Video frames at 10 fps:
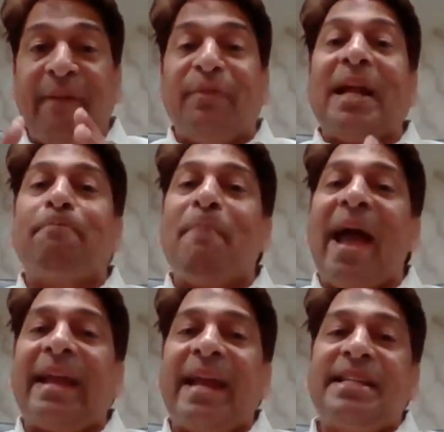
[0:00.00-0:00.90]
If that
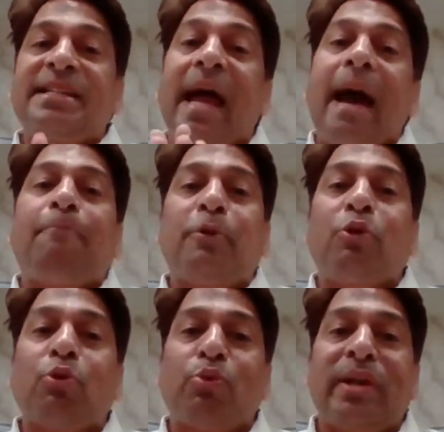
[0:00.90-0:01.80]
package is up
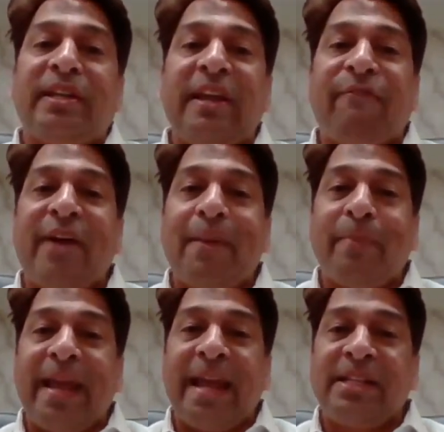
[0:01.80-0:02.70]
to
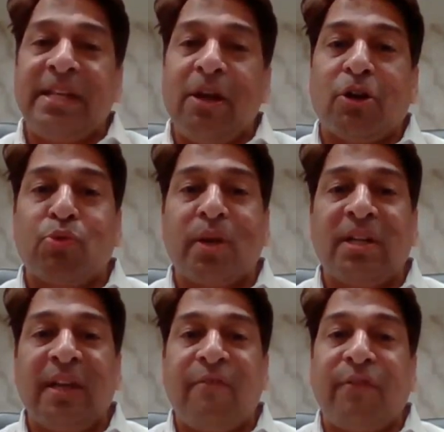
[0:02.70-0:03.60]
25 kg or
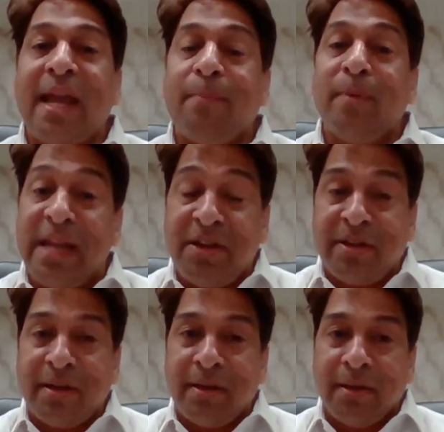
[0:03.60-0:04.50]
25
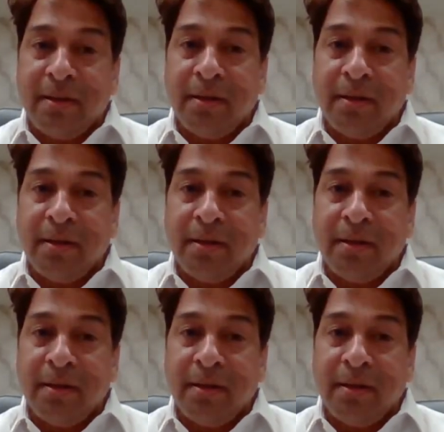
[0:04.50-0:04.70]
liter,